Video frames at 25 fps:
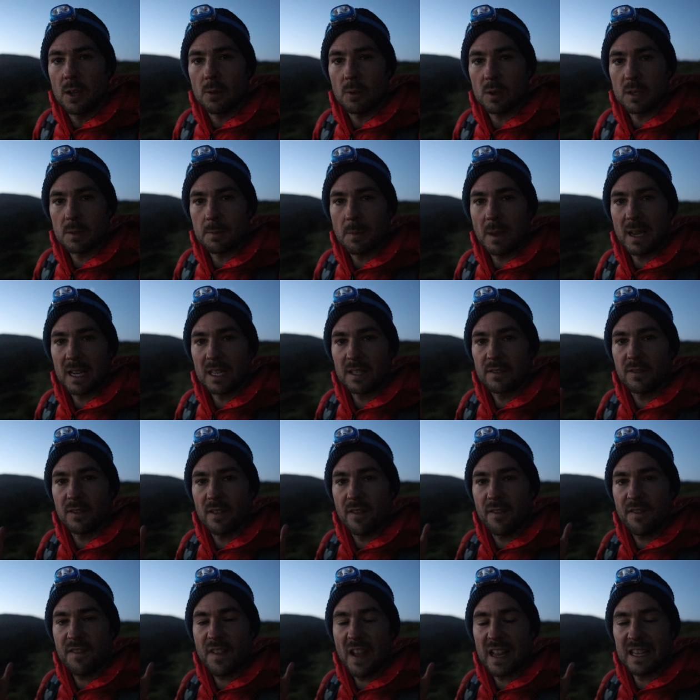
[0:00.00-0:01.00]
which makes
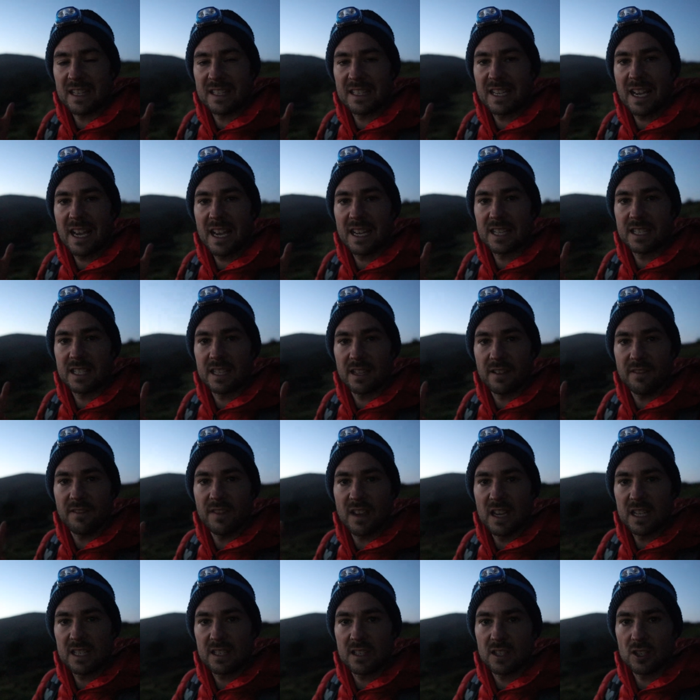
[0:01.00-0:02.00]
for fantastic
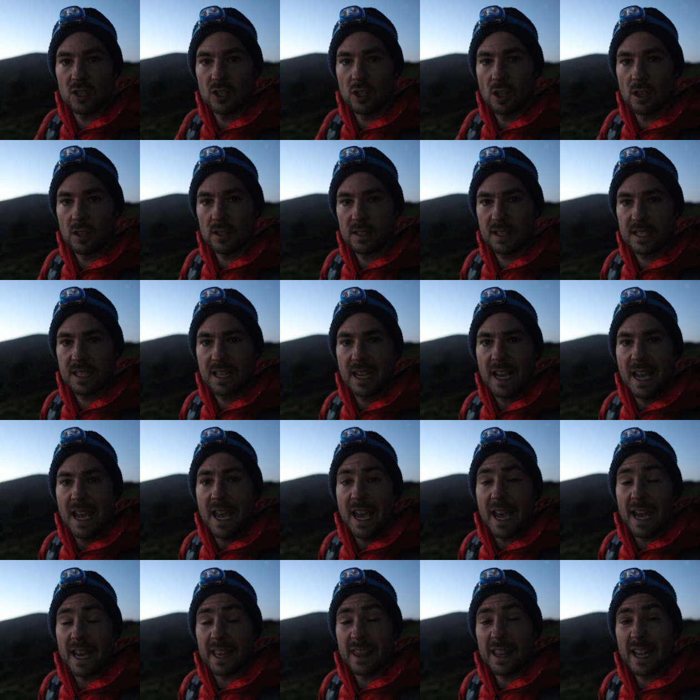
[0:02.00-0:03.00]
vista shots
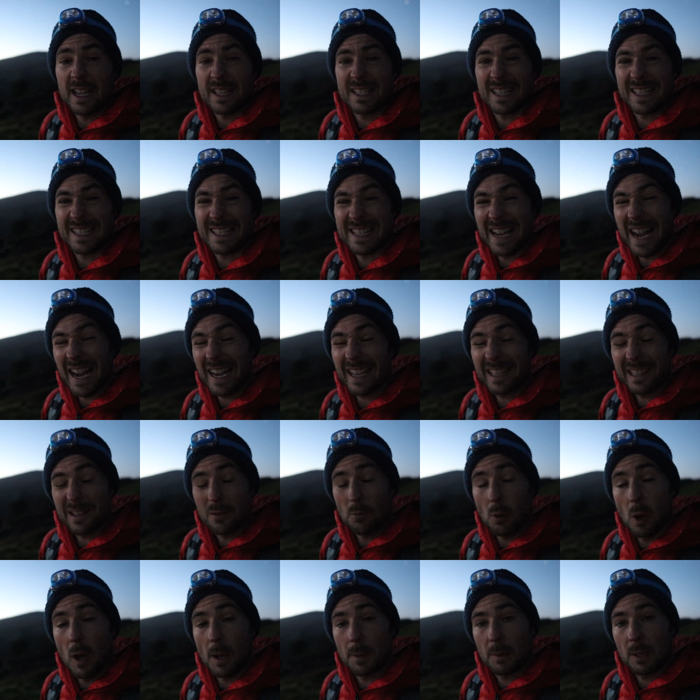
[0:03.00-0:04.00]
and that's
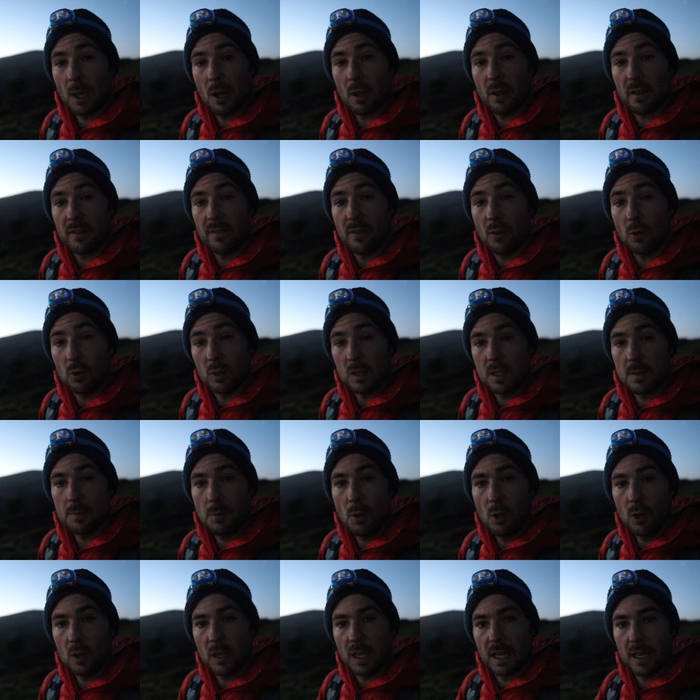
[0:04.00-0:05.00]
exactly what I'm going for this
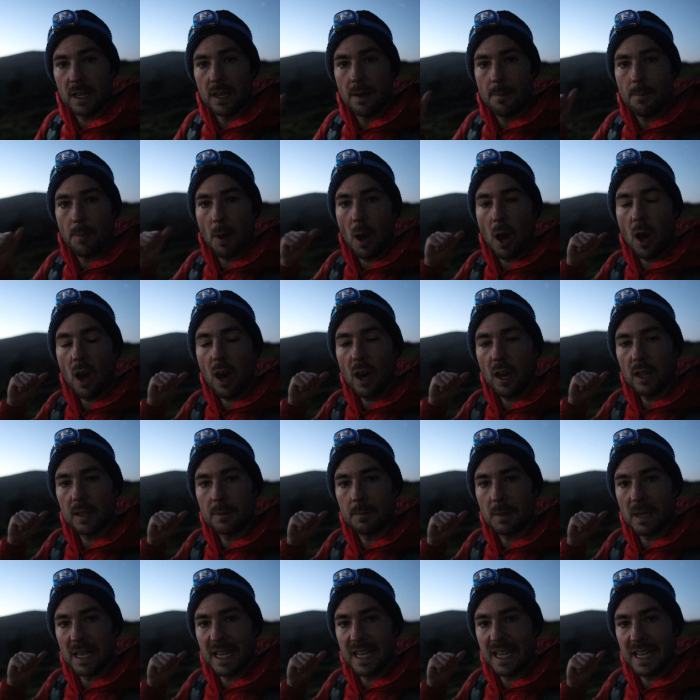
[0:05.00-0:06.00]
morning.
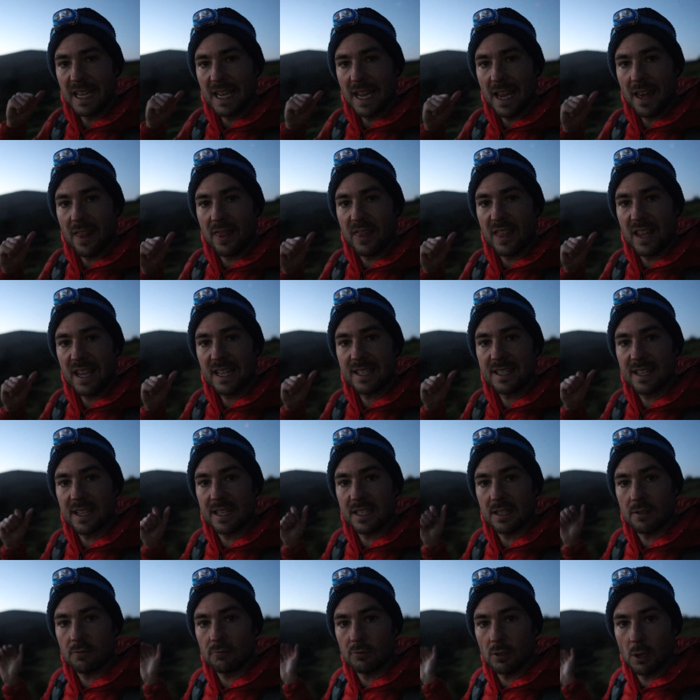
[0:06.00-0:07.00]
Behind me here this
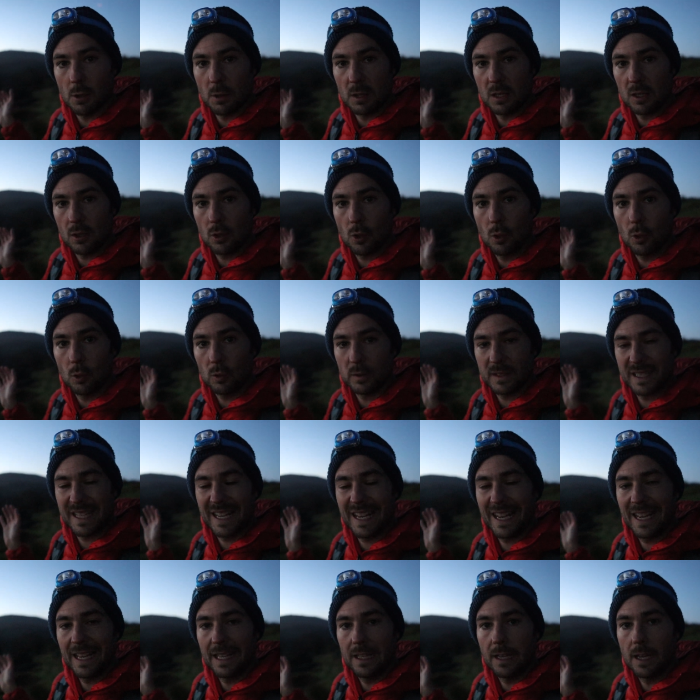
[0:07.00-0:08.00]
is a ruin called
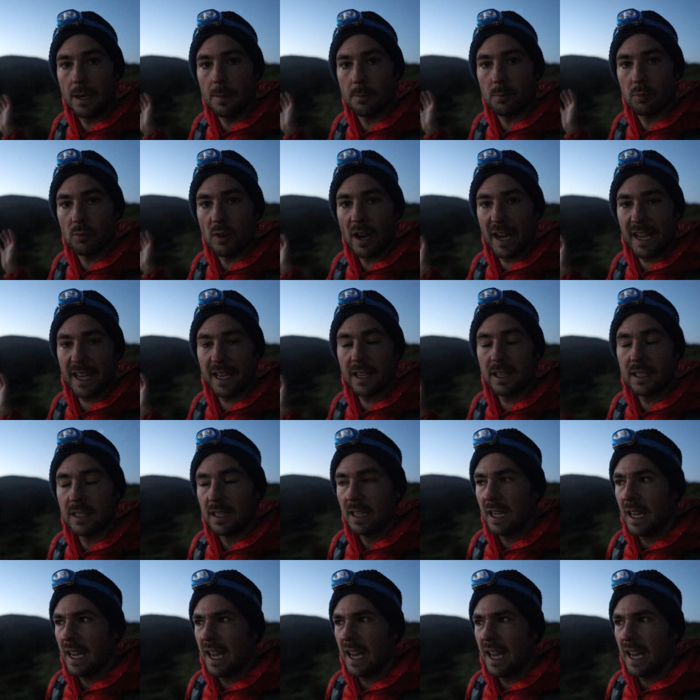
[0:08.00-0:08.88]
Killabregga.